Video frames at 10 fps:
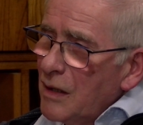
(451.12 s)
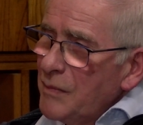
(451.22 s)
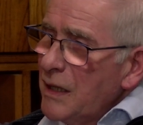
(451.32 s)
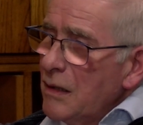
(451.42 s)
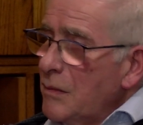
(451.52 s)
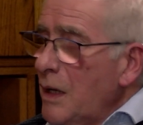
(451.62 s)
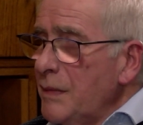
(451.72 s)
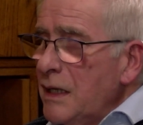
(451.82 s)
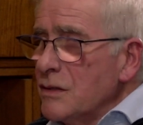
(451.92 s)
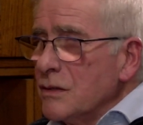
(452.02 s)
how
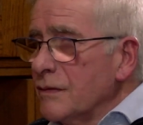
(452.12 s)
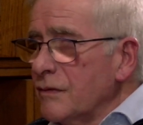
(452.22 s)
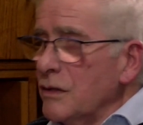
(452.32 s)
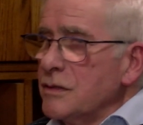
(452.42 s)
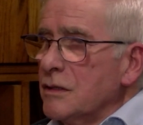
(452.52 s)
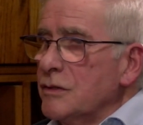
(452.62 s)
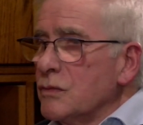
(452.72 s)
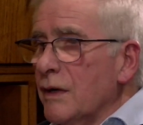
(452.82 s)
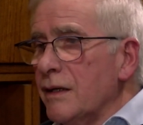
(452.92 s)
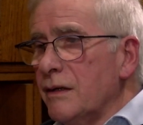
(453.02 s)
many sort of
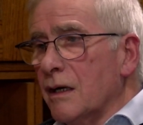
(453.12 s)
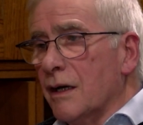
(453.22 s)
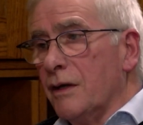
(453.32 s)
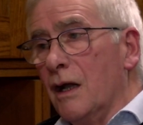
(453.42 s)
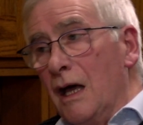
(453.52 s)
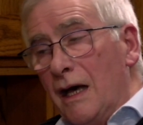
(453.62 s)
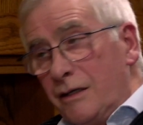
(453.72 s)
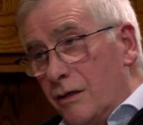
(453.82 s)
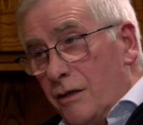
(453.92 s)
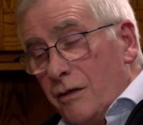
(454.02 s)
councillors were there?
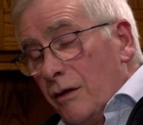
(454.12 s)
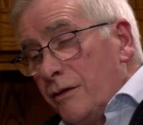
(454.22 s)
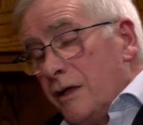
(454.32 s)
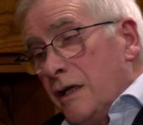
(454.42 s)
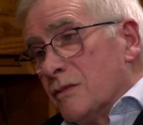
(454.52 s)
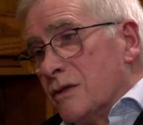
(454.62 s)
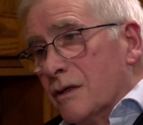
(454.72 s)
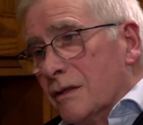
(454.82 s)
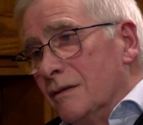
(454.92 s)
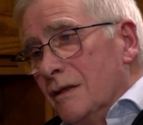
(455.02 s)
And are there other names you
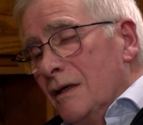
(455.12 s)
can...